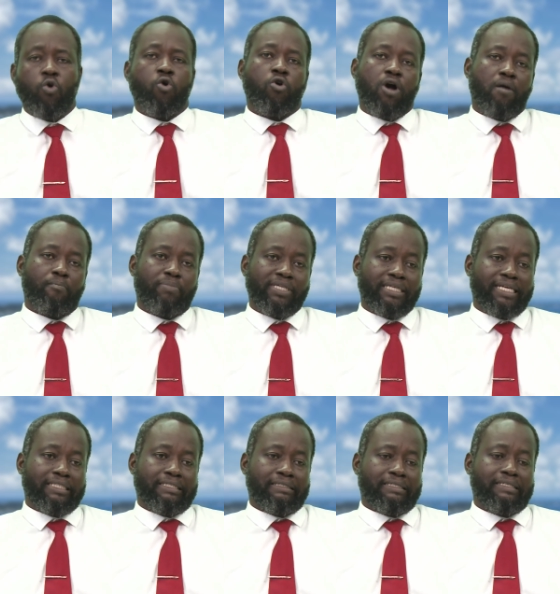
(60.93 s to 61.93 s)
core
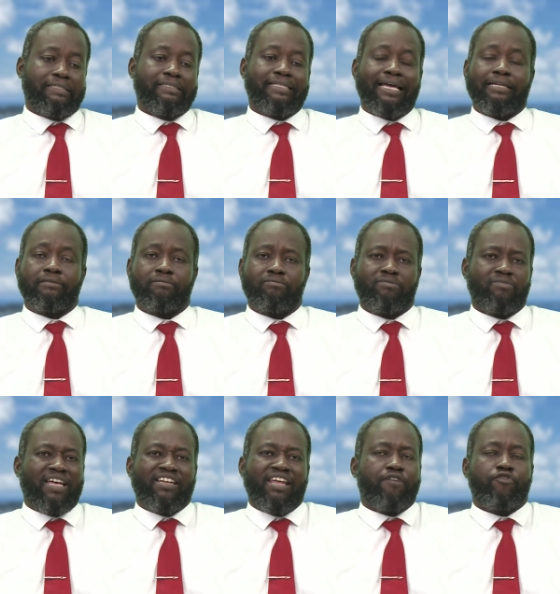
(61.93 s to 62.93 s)
competencies that
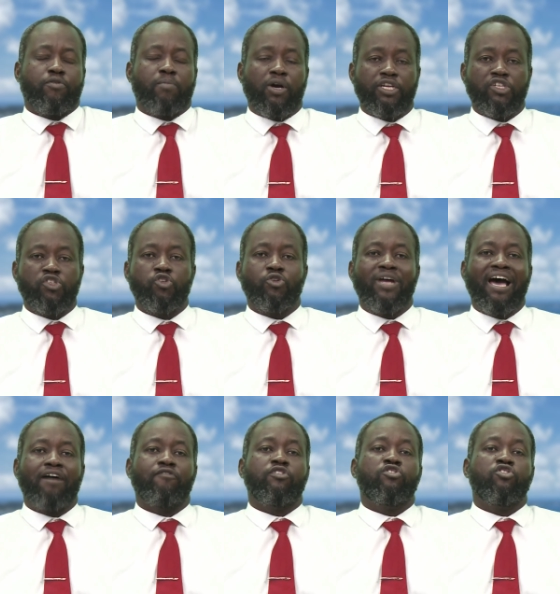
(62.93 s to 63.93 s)
everybody should
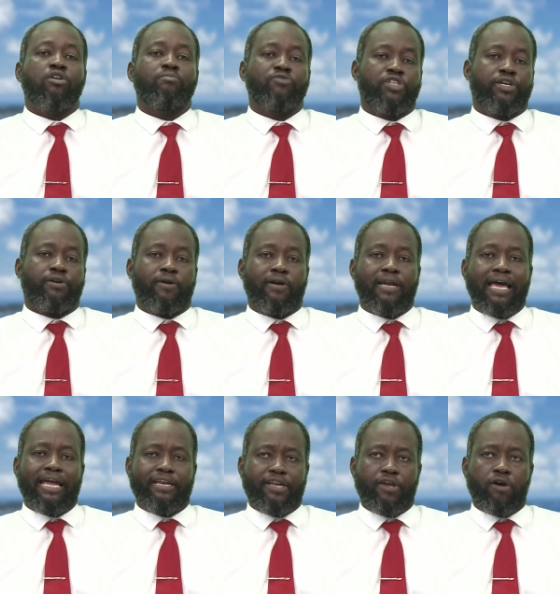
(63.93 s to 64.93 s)
have some general
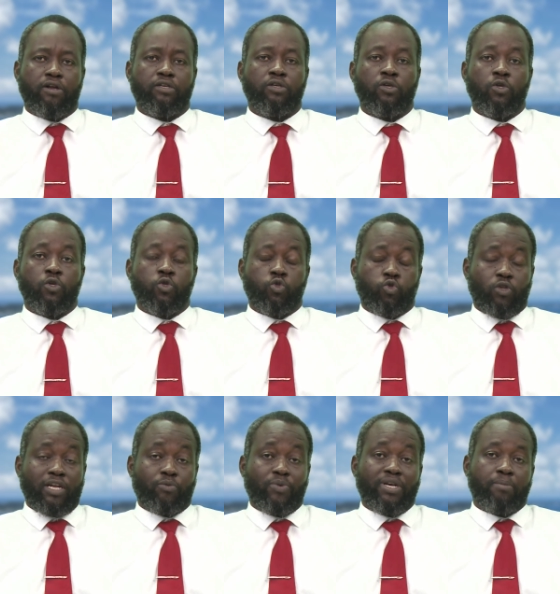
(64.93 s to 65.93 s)
idea on,
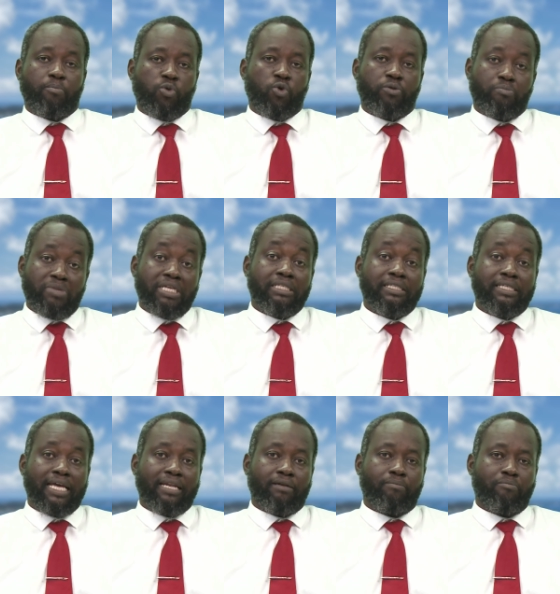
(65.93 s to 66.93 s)
so that when the board
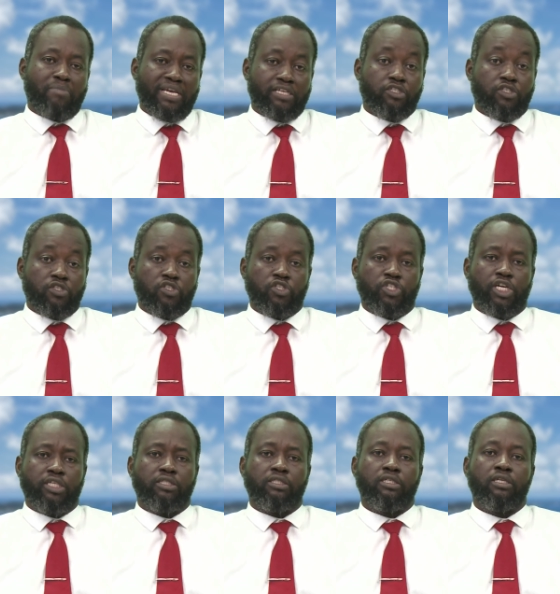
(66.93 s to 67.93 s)
meets and makes
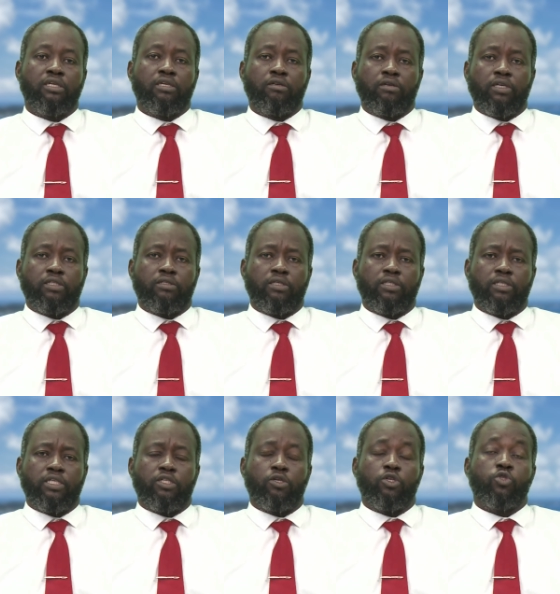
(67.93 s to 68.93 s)
decisions,
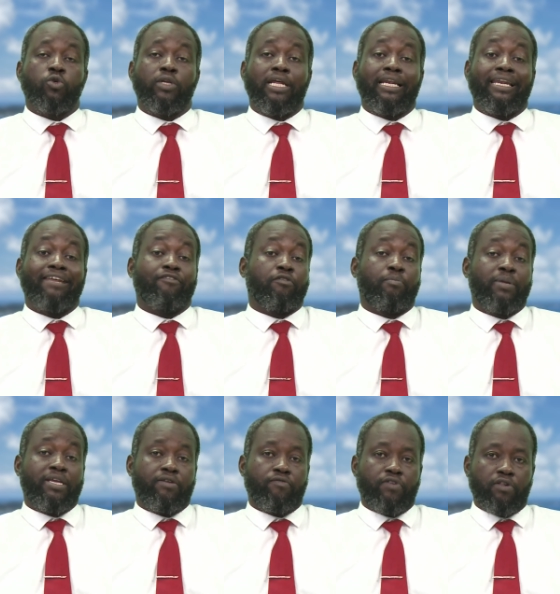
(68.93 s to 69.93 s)
it does on a level
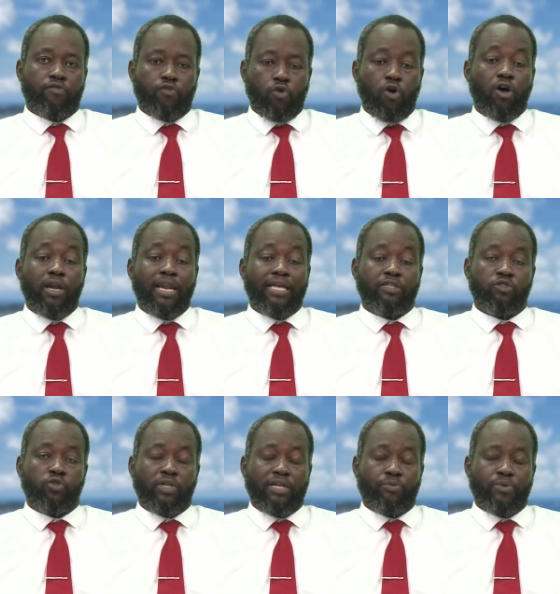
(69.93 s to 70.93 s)
playing field for all,
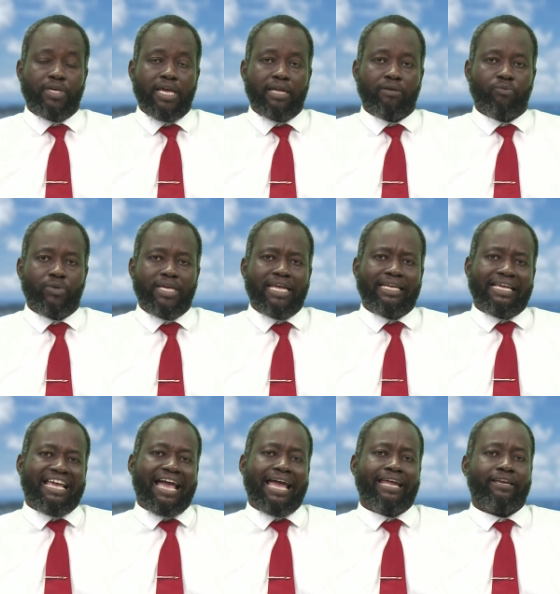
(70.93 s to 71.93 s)
and so that we can
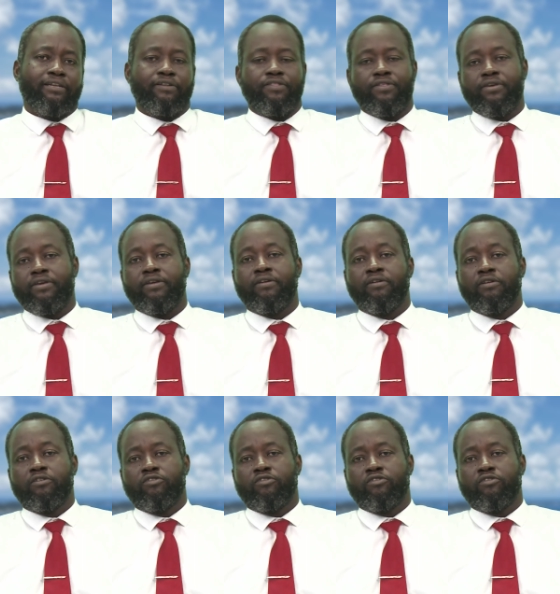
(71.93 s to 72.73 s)
guide the